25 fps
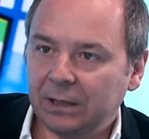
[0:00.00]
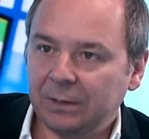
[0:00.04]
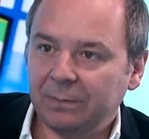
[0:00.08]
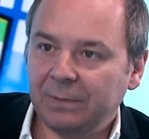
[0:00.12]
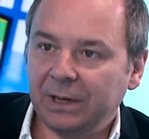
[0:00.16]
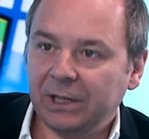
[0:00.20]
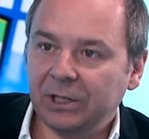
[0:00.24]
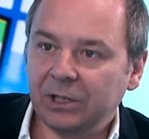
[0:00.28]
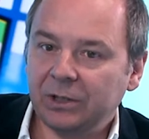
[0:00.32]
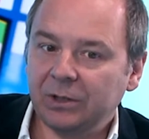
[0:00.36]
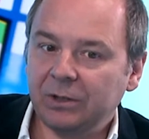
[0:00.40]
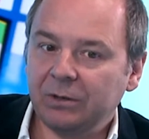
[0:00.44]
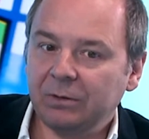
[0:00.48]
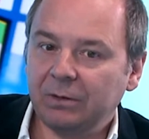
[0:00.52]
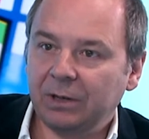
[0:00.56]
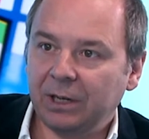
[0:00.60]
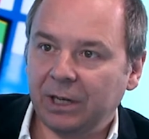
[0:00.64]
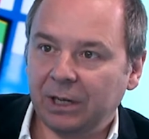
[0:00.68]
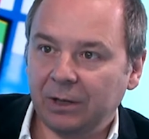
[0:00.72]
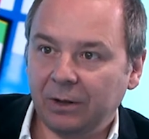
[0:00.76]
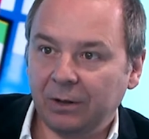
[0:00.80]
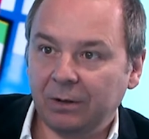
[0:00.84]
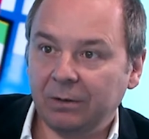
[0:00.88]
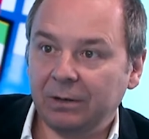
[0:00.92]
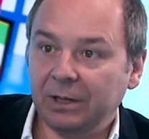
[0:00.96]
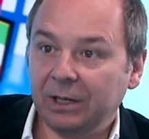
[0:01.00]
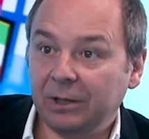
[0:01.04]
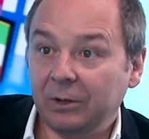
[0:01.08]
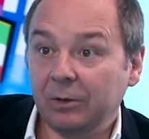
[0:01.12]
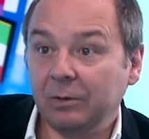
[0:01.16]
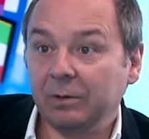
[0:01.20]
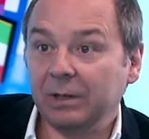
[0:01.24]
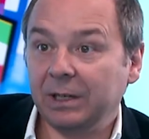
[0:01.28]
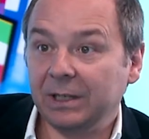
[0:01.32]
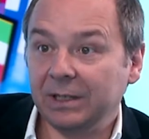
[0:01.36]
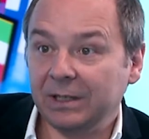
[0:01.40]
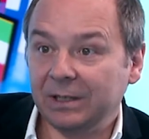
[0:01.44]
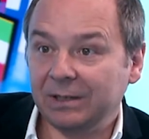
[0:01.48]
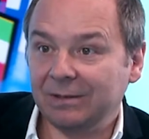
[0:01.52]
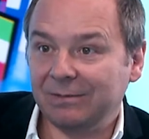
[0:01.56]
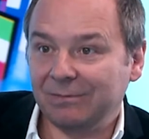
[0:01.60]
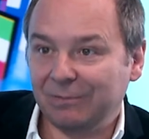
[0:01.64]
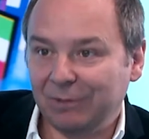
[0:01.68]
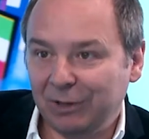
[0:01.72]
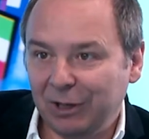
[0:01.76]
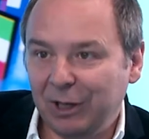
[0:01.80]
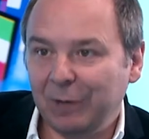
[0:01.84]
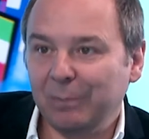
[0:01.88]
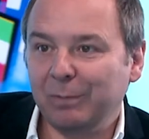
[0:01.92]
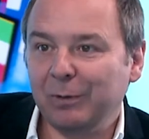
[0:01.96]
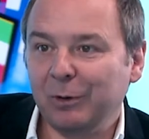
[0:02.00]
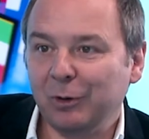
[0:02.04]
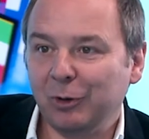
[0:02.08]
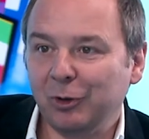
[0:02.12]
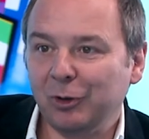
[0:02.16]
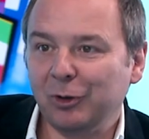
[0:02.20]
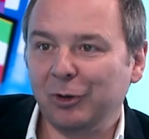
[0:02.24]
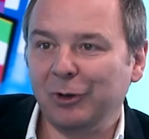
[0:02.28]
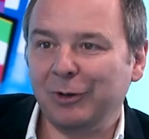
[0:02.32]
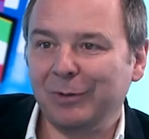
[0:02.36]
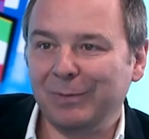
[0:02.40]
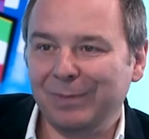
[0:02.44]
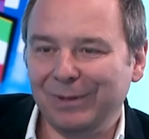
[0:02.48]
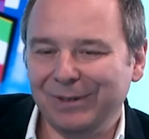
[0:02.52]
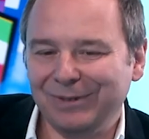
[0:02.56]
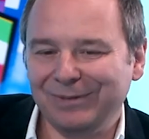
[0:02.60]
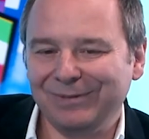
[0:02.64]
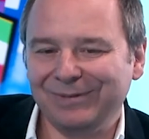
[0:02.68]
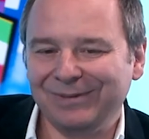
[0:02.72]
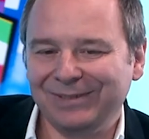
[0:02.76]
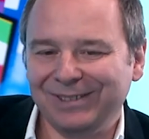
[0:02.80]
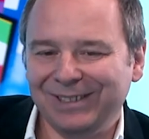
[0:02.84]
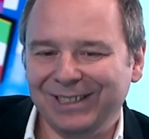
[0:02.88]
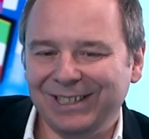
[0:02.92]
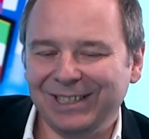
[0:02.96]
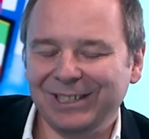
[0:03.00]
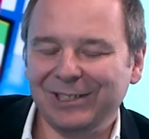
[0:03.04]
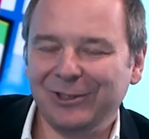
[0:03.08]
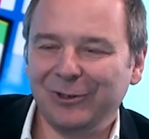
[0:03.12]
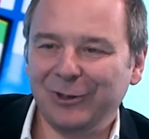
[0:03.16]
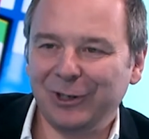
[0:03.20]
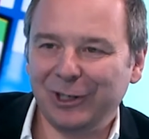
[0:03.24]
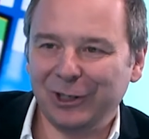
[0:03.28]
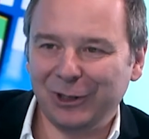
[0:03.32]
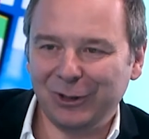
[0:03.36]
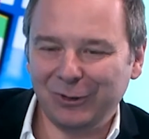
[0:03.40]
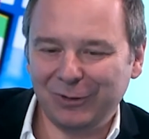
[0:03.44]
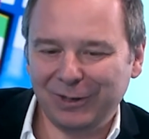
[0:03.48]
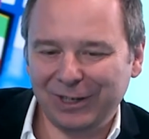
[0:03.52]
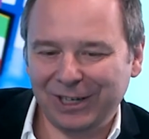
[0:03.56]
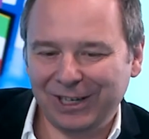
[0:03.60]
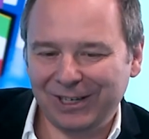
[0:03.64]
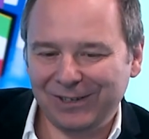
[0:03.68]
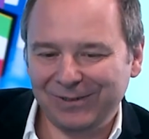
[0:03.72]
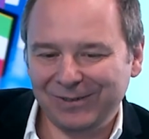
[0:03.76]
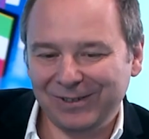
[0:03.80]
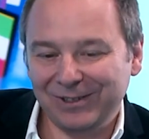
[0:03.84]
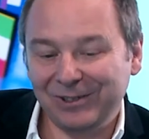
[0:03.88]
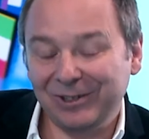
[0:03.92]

as much as you can so that you can keep your job as long as you can.